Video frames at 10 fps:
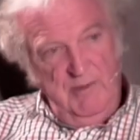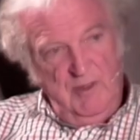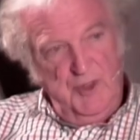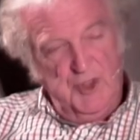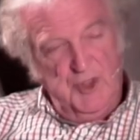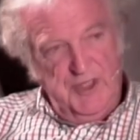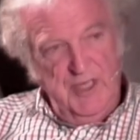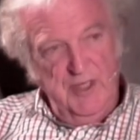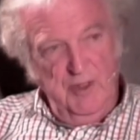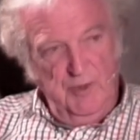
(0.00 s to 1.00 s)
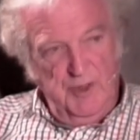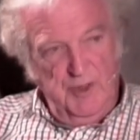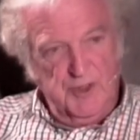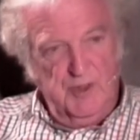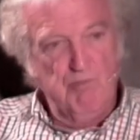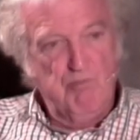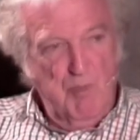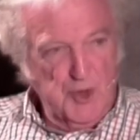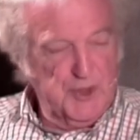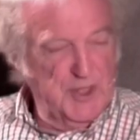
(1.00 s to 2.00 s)
Christians and non-Christians
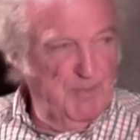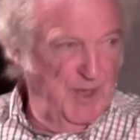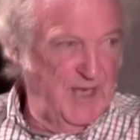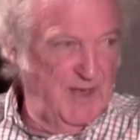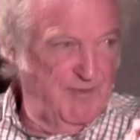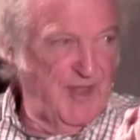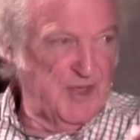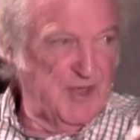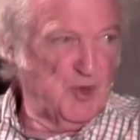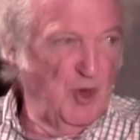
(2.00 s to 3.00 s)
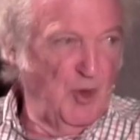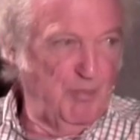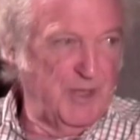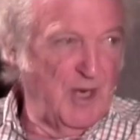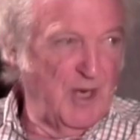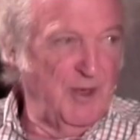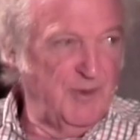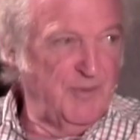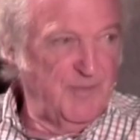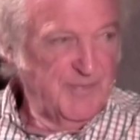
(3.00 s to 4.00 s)
mostly believe that should not be done.
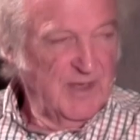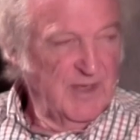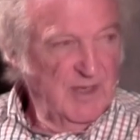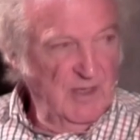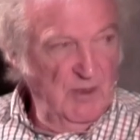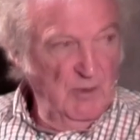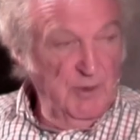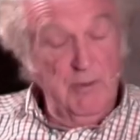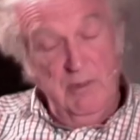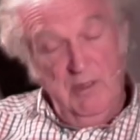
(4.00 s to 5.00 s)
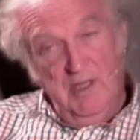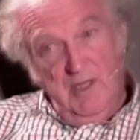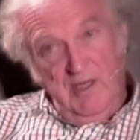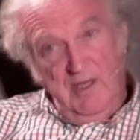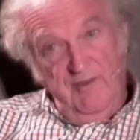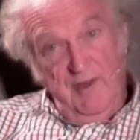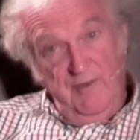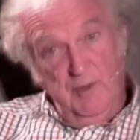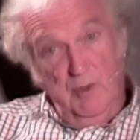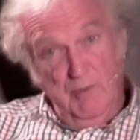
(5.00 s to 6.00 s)
Although I've
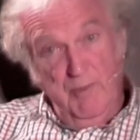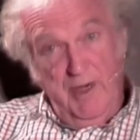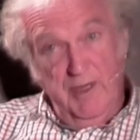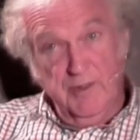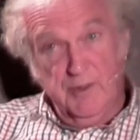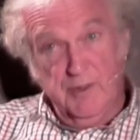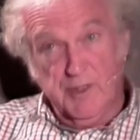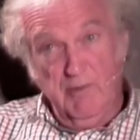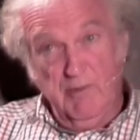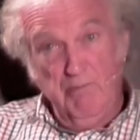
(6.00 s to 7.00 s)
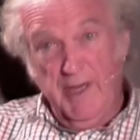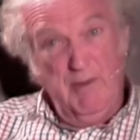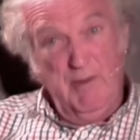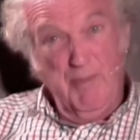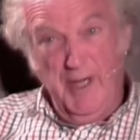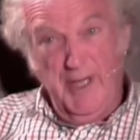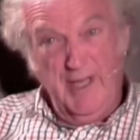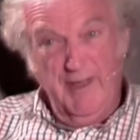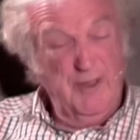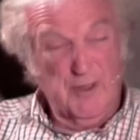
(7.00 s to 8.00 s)
talked to Americans who say, well, money will buy
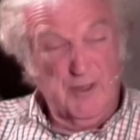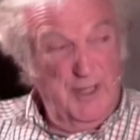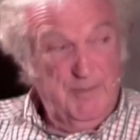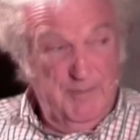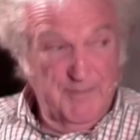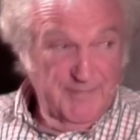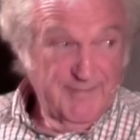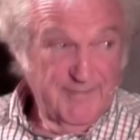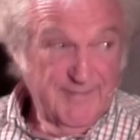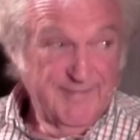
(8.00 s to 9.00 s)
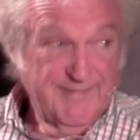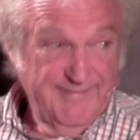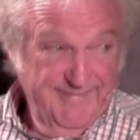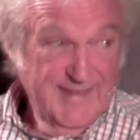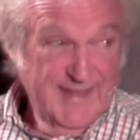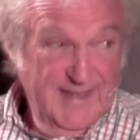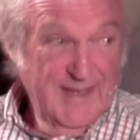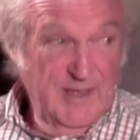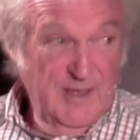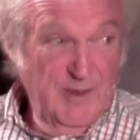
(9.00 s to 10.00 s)
eventually.
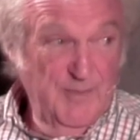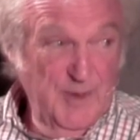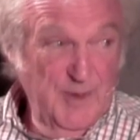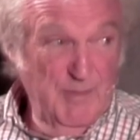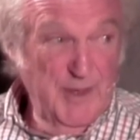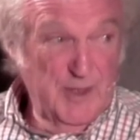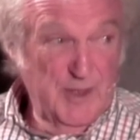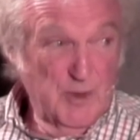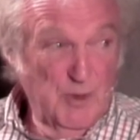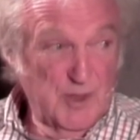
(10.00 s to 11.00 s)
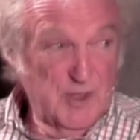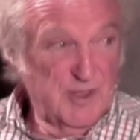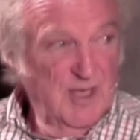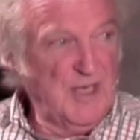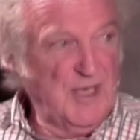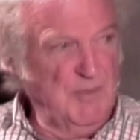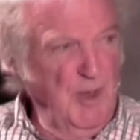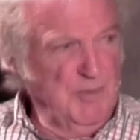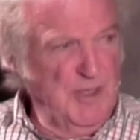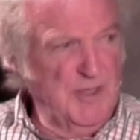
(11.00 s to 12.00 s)
Mm-hmm. Money talks. Actually,
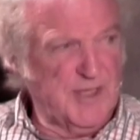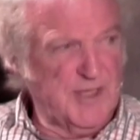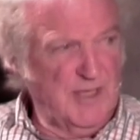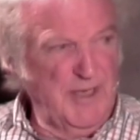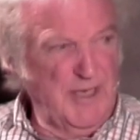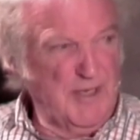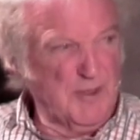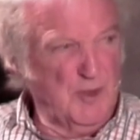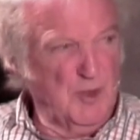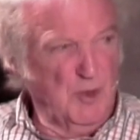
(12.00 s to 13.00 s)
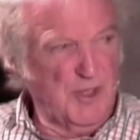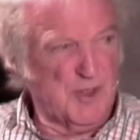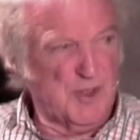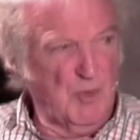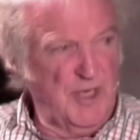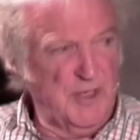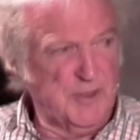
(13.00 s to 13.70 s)
Bob Dylan said, money doesn't talk, it swears.